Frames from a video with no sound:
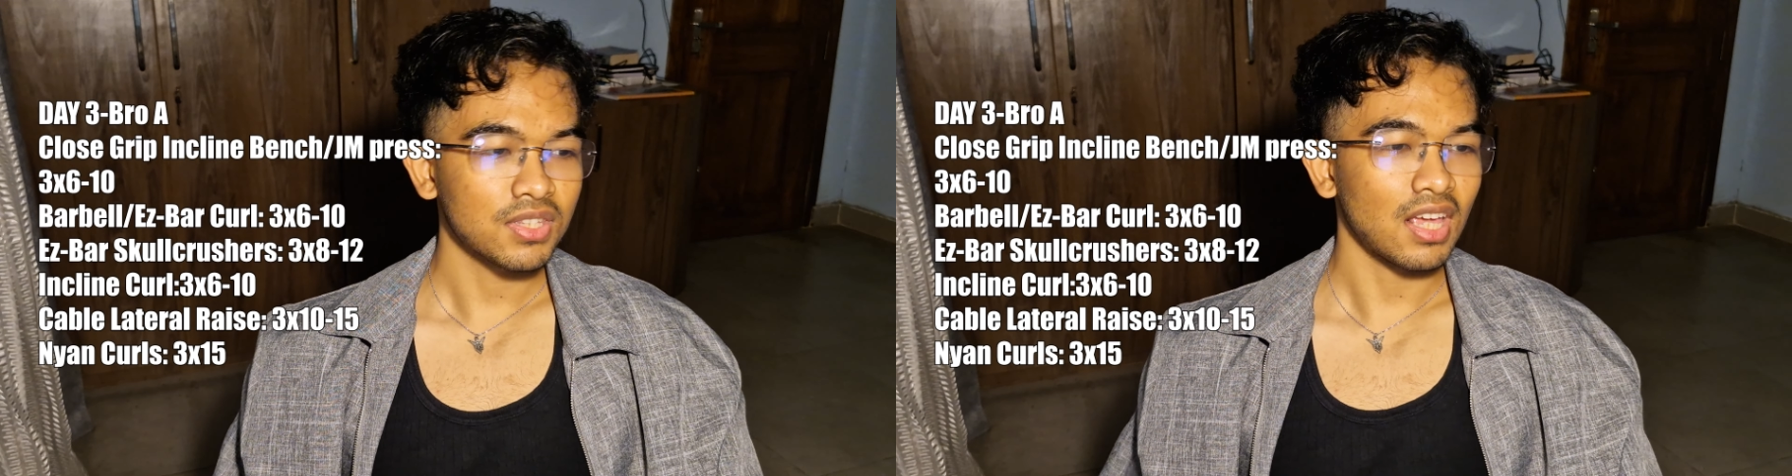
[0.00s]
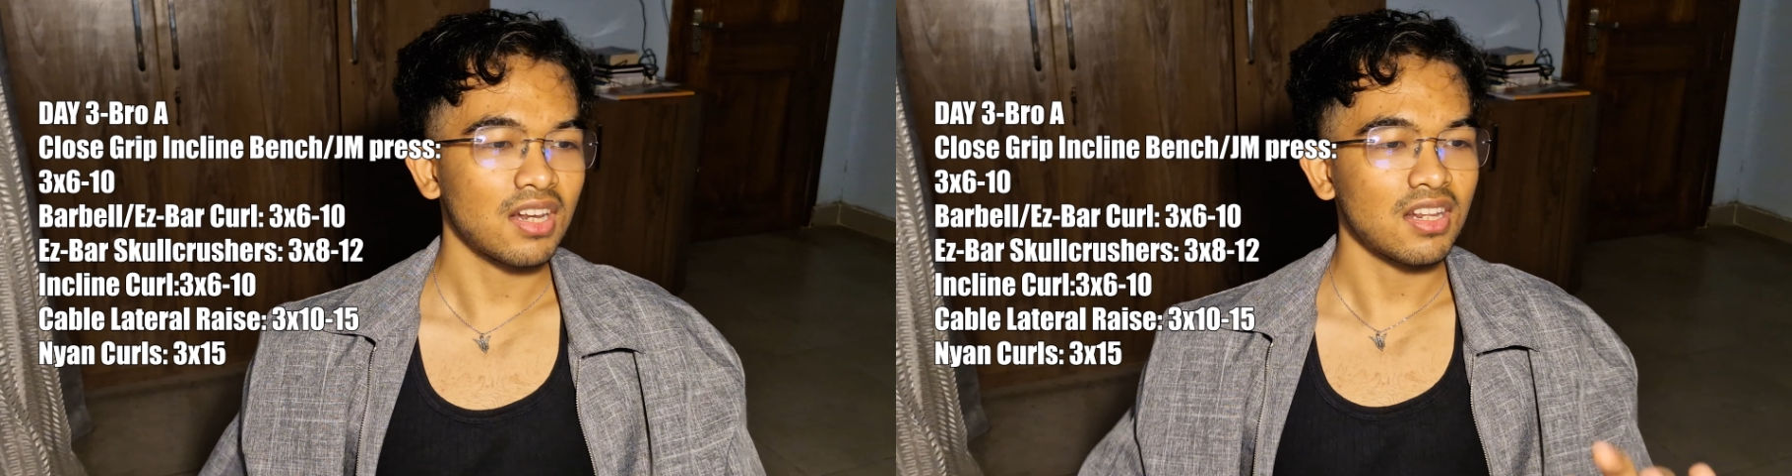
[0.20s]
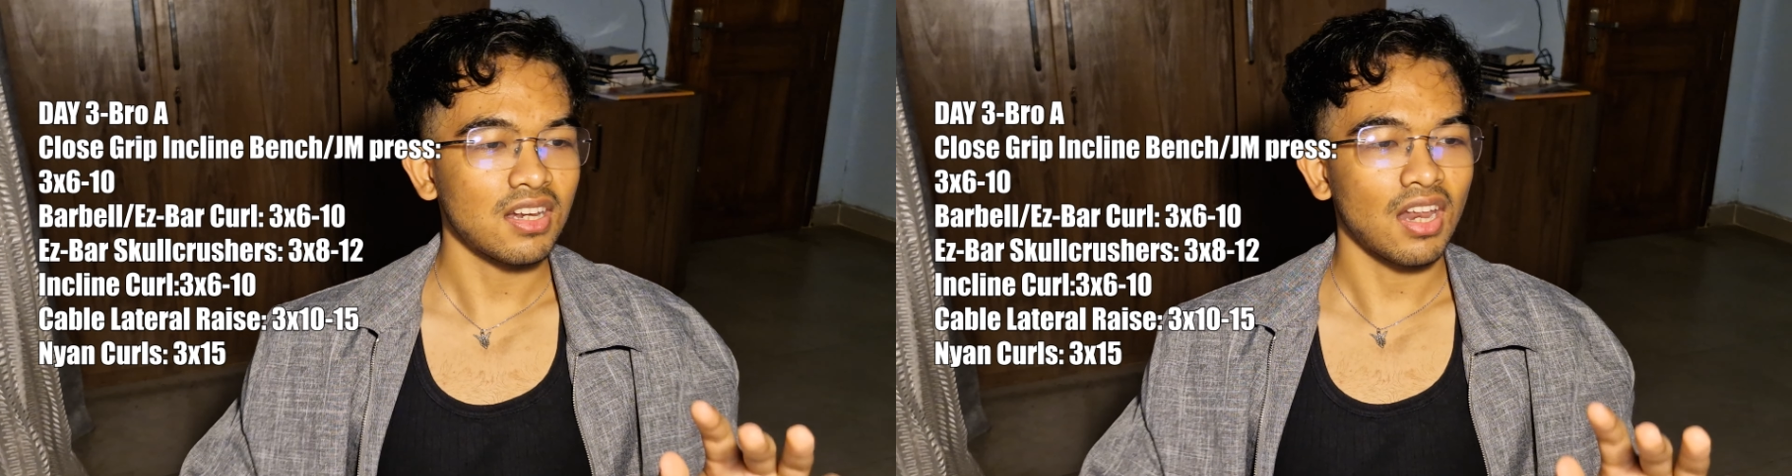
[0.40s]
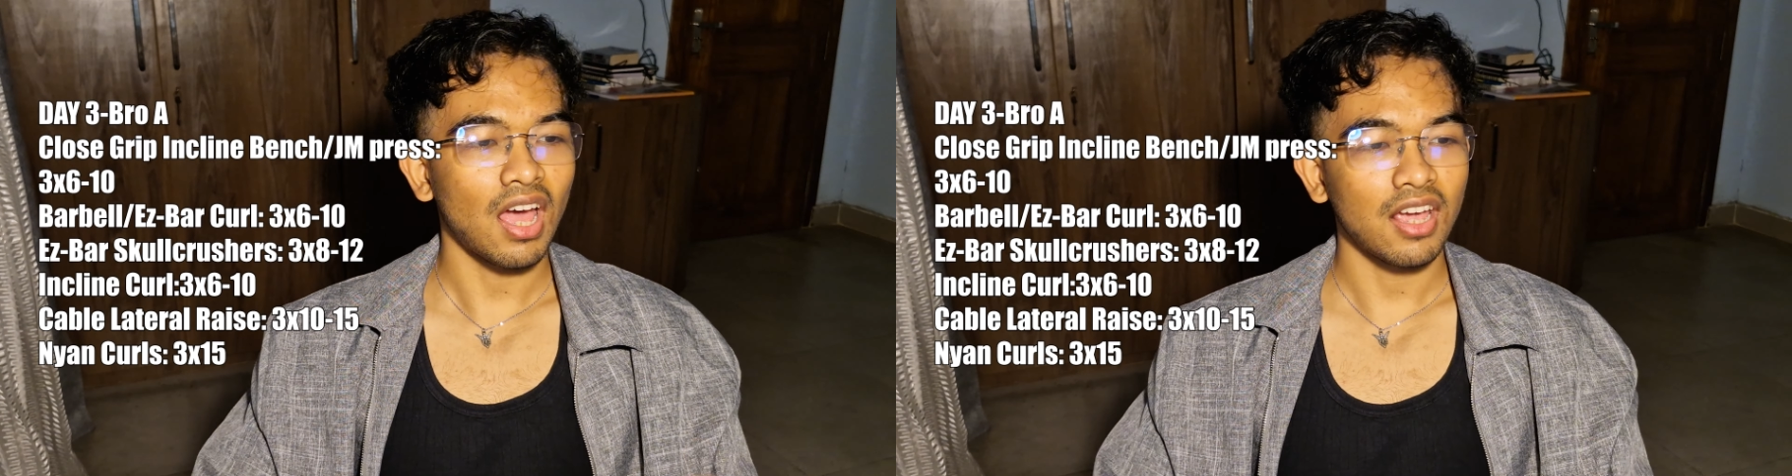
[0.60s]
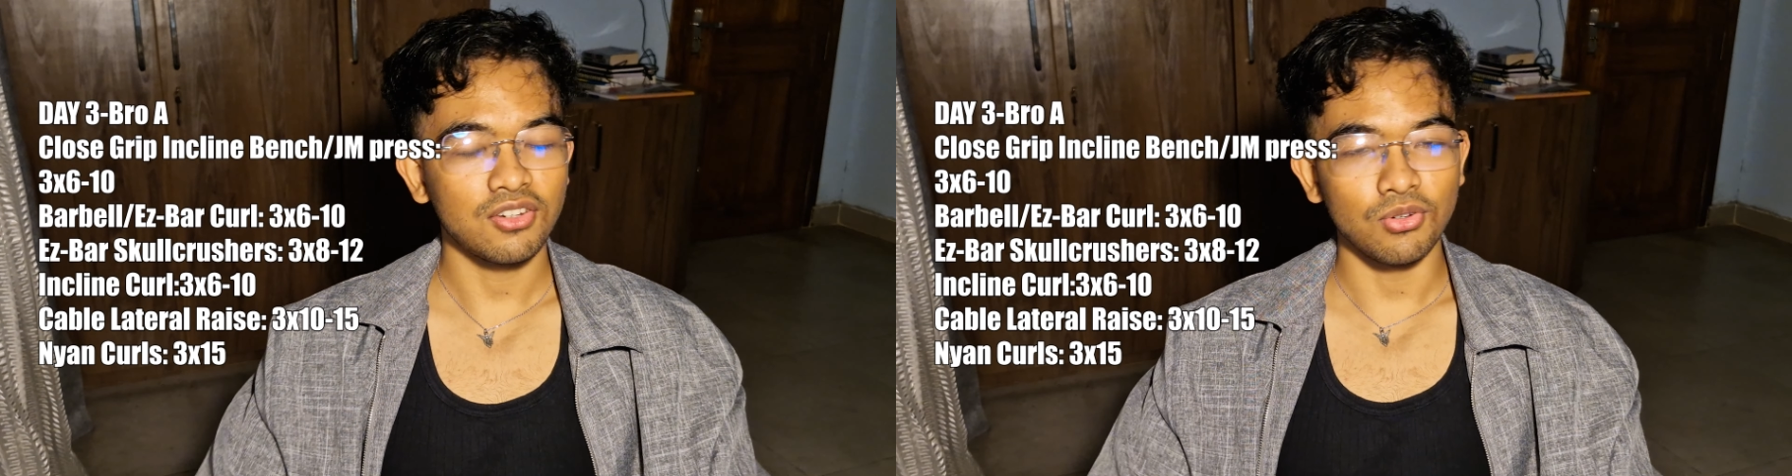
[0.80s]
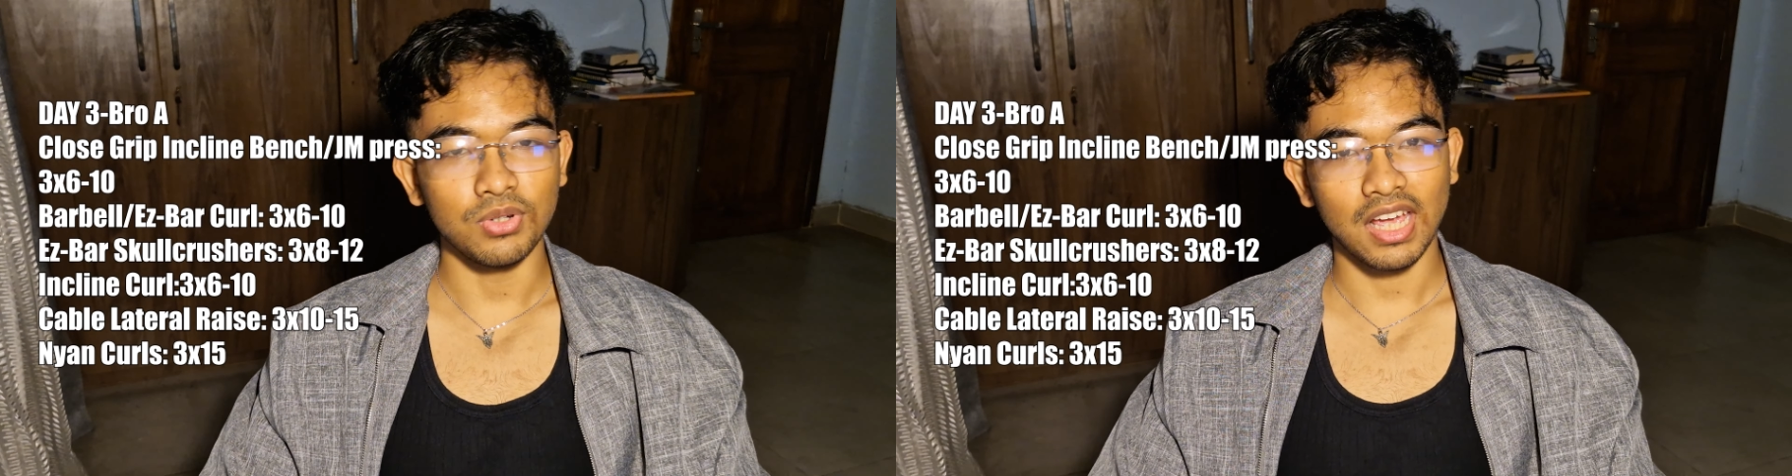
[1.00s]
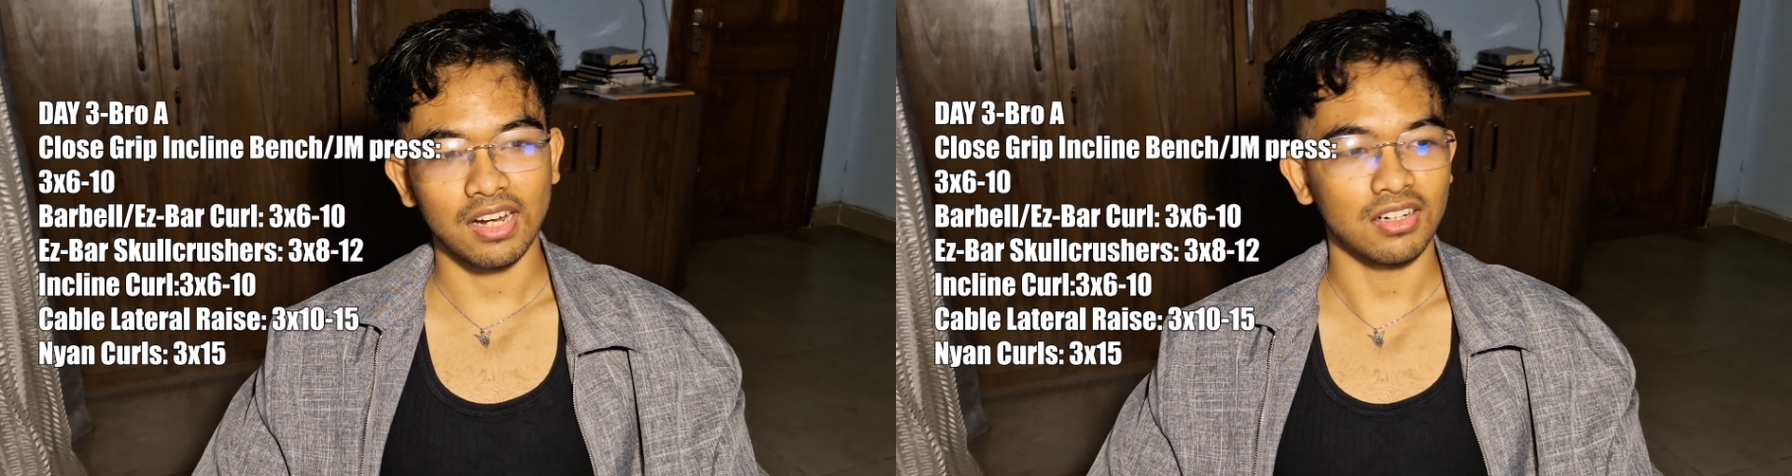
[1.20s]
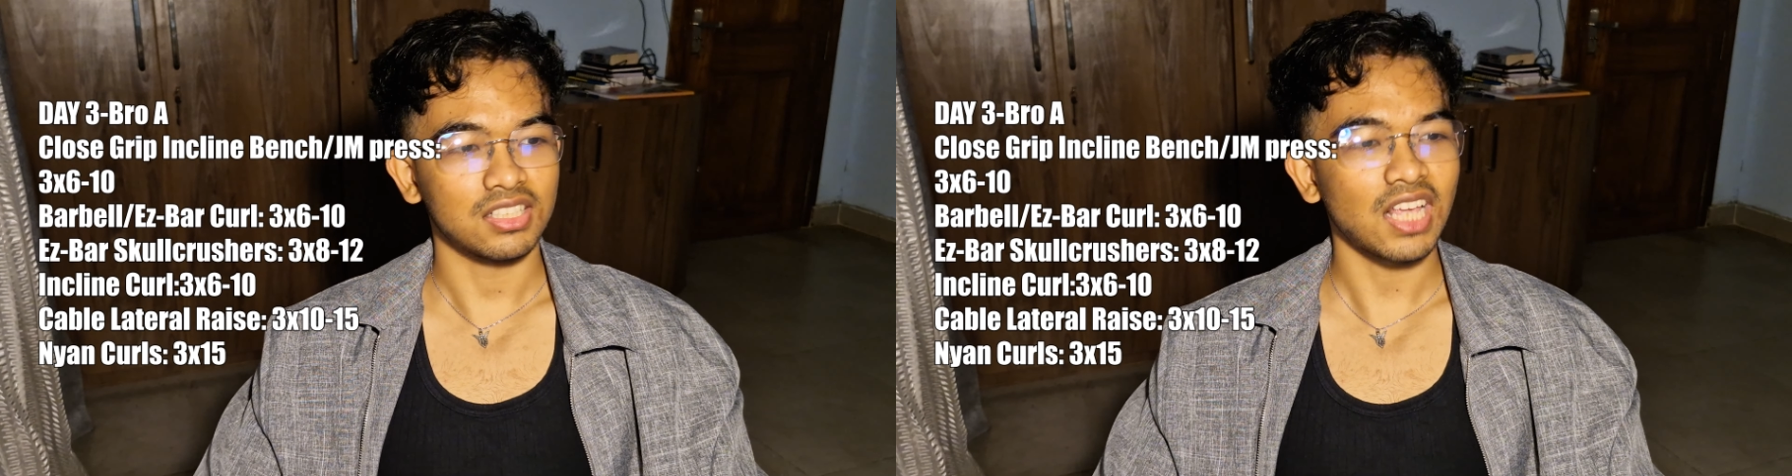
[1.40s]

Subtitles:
and then I do Nyan curls.